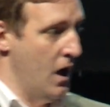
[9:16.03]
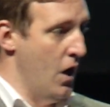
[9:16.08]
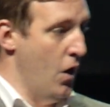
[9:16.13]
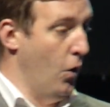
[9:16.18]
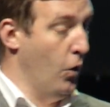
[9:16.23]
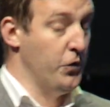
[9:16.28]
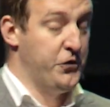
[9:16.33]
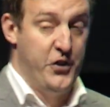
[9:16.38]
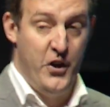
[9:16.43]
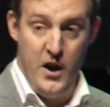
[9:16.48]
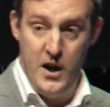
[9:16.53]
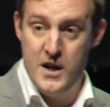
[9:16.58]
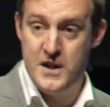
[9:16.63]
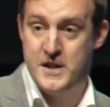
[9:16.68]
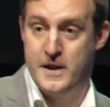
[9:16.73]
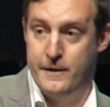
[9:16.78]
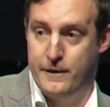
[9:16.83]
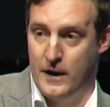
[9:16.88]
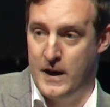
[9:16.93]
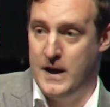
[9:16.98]

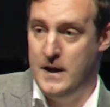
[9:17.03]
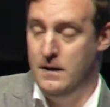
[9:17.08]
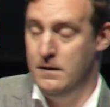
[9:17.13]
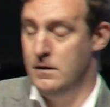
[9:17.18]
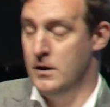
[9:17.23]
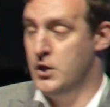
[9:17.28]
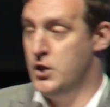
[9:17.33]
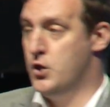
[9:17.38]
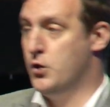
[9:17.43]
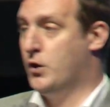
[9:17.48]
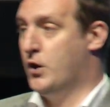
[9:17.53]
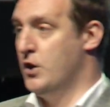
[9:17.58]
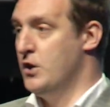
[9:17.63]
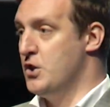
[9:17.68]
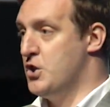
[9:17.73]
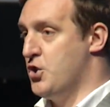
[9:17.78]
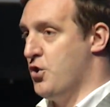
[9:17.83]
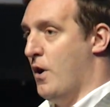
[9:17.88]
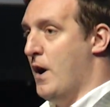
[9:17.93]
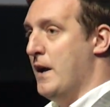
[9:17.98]
Alternatively, you can
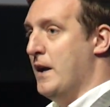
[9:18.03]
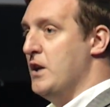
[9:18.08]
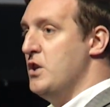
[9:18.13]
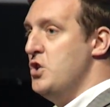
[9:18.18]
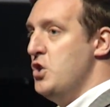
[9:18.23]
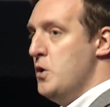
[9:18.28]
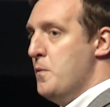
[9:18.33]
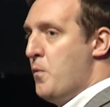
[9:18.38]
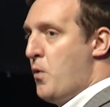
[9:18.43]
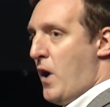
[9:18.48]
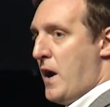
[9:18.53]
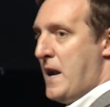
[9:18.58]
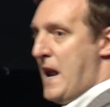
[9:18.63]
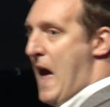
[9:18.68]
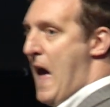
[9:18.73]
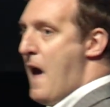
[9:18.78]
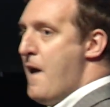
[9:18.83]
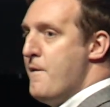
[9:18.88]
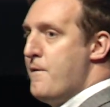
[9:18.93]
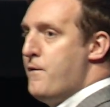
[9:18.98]
try and enumerate
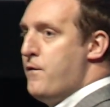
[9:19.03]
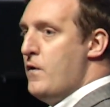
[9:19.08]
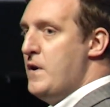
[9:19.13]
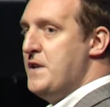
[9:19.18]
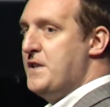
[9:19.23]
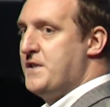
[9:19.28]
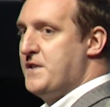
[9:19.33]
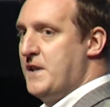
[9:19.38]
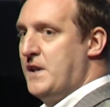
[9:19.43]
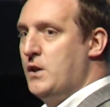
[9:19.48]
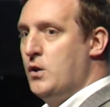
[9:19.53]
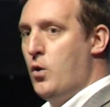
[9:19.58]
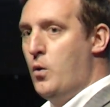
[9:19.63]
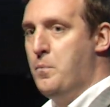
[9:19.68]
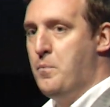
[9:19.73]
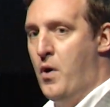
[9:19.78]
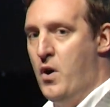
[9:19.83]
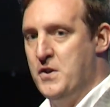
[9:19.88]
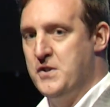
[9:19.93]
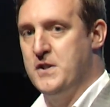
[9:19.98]
every single
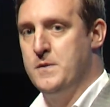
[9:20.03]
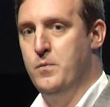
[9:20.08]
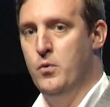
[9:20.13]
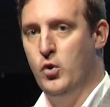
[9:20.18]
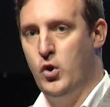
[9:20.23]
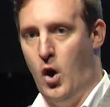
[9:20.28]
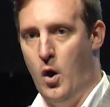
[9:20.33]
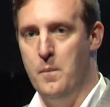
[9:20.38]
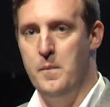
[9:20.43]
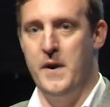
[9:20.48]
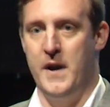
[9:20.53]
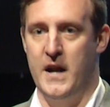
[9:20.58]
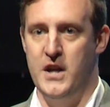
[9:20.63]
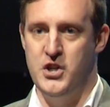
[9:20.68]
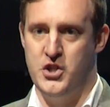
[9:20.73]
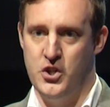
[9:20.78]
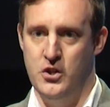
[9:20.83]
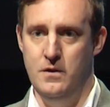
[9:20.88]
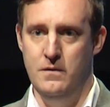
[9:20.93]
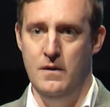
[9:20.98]
possible
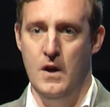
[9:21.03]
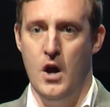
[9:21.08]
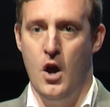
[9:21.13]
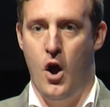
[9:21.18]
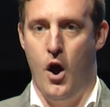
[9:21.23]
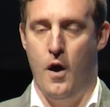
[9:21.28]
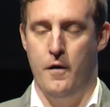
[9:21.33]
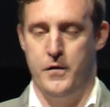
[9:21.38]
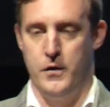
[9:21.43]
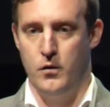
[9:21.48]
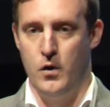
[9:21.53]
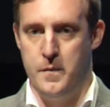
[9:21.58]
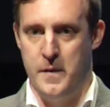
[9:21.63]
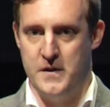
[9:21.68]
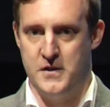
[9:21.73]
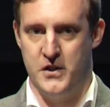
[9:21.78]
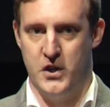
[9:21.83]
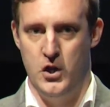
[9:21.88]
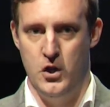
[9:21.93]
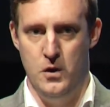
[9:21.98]
combination of the
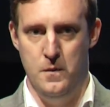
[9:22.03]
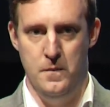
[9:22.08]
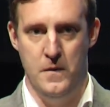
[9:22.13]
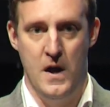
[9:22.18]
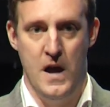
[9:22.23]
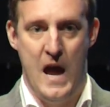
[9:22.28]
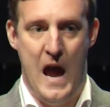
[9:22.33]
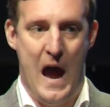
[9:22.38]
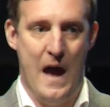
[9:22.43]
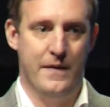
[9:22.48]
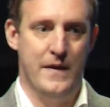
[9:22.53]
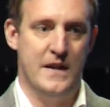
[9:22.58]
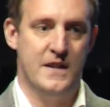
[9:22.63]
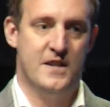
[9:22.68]
Rubik's Cube and then